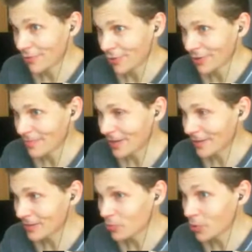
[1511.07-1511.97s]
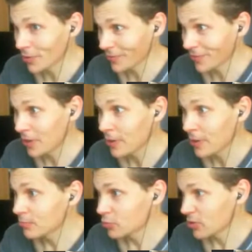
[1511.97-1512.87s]
Certainly better than it was
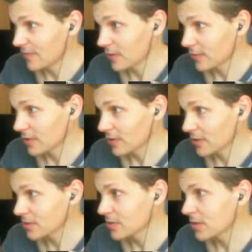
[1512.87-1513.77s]
previously.